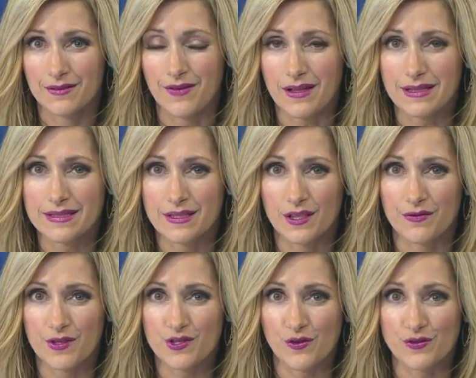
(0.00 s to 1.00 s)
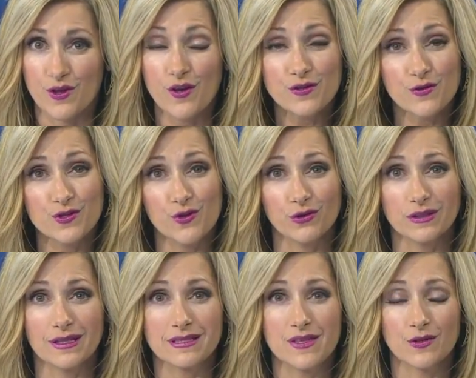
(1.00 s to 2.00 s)
Valley City officials also told
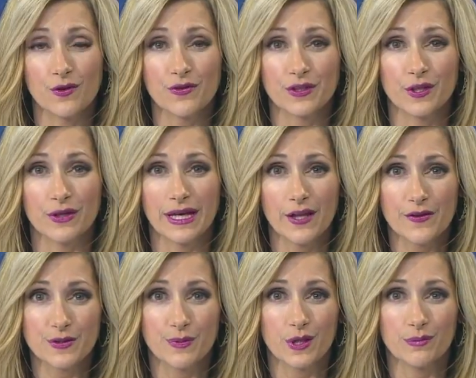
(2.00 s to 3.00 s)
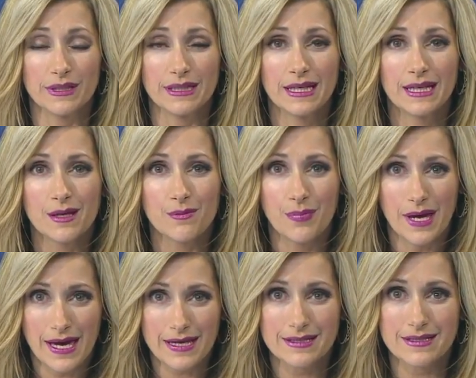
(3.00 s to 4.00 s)
us the North Dakota Health Department
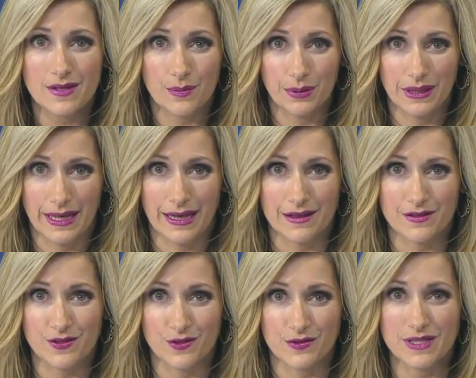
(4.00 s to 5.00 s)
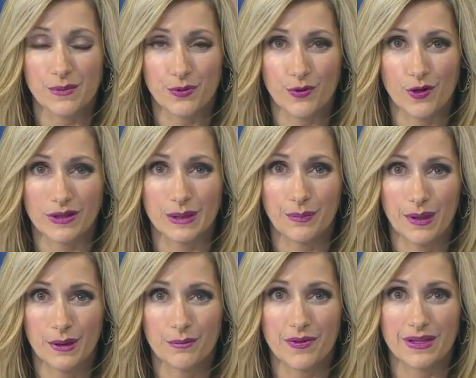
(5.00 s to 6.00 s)
backs the plan to temporarily
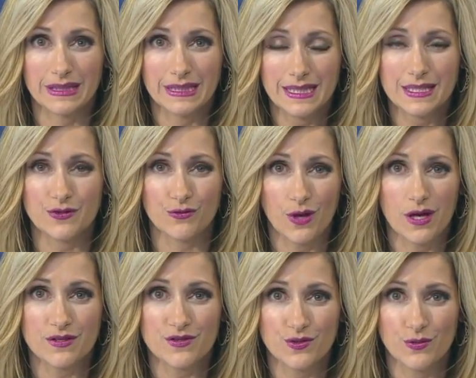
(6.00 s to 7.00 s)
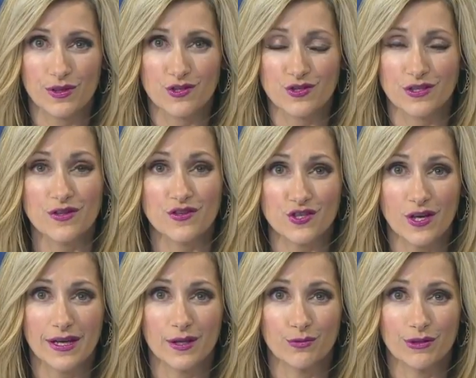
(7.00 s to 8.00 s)
pump the leaked raw sewage into the
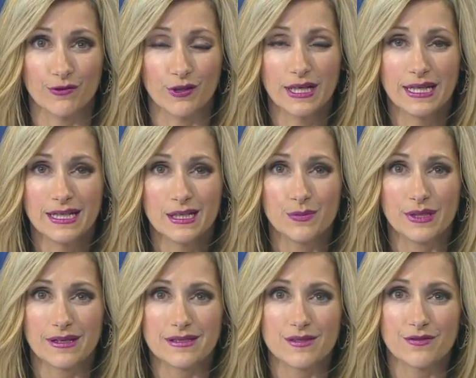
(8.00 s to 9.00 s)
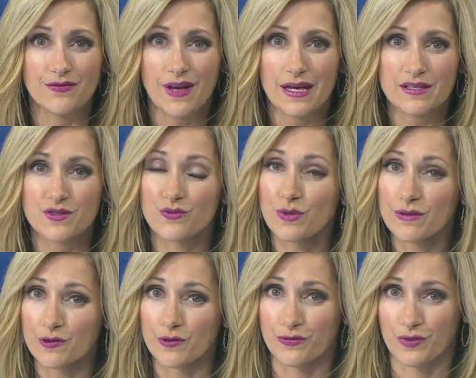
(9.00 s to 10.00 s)
Sheyenne River because the fast
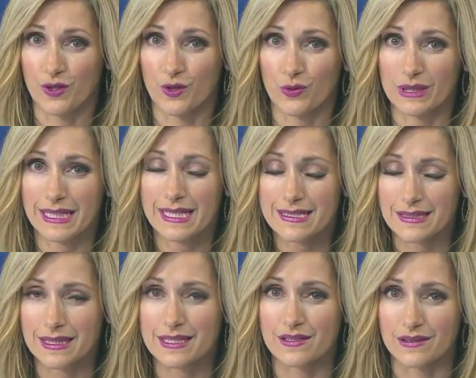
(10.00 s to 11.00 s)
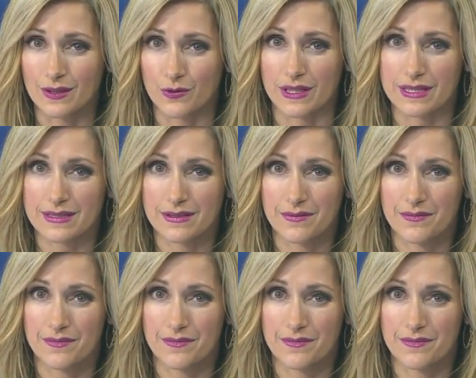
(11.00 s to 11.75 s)
river flow will easily dilute it.